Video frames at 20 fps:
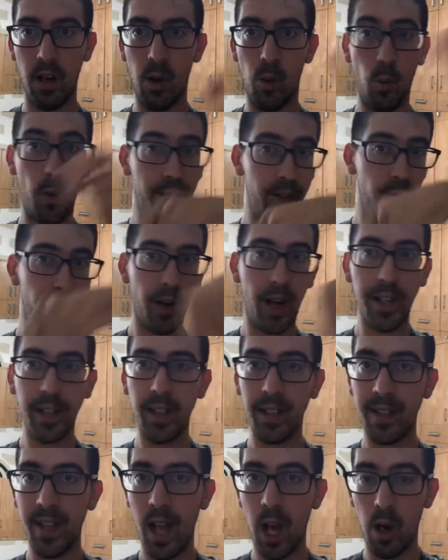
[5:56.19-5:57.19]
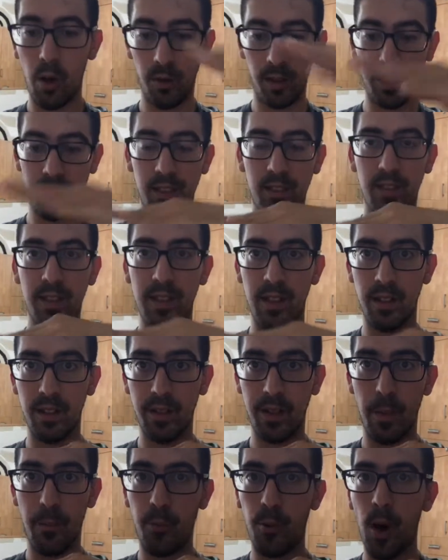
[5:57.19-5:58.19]
When you write it down, it's
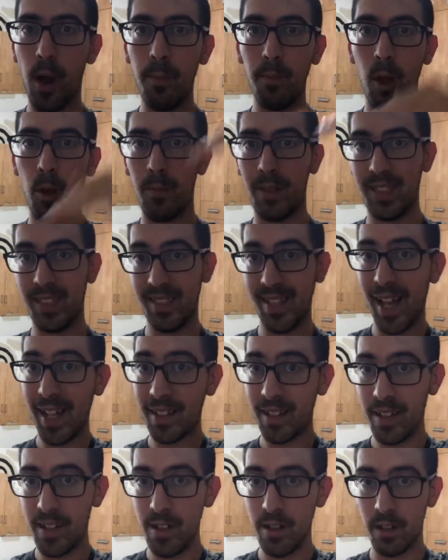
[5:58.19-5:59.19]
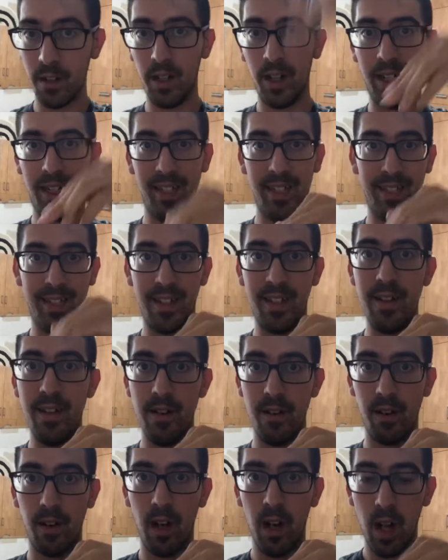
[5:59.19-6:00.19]
the problem is not here, it's
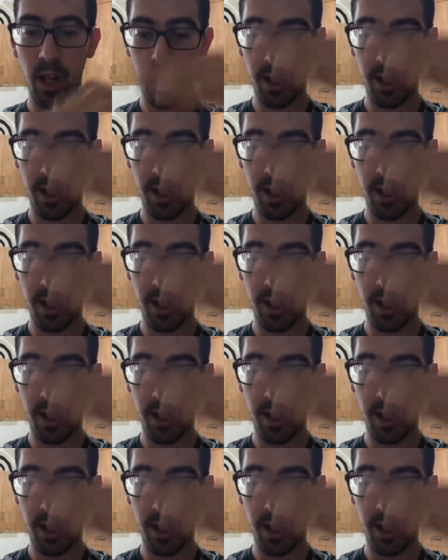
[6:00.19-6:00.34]
here.